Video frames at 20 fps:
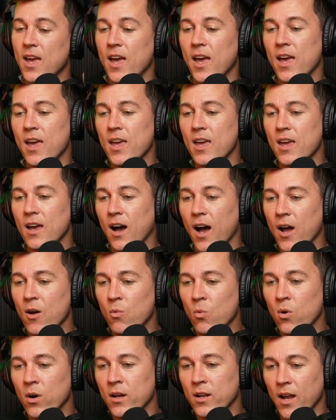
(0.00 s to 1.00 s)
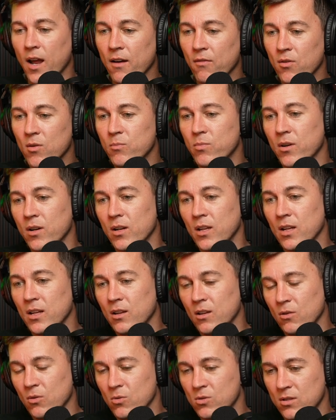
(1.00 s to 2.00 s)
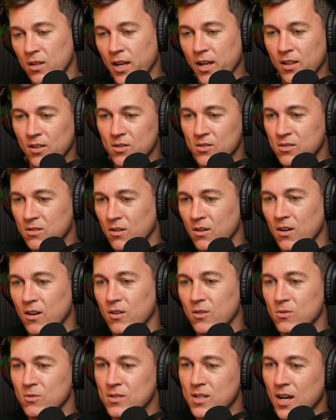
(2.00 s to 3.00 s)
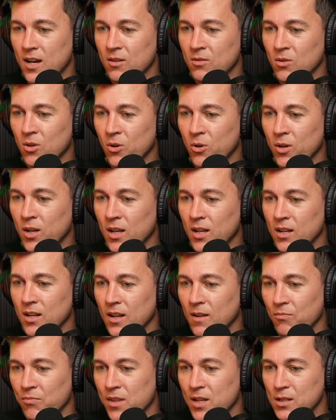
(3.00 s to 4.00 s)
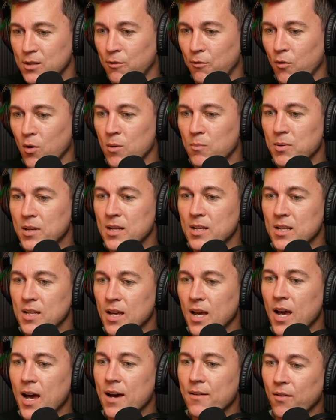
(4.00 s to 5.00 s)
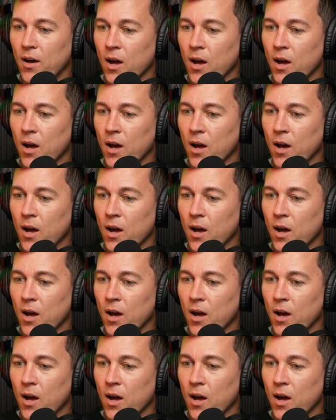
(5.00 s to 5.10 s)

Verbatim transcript: hey, I want everybody who's like Lazar who downloaded this free PDF,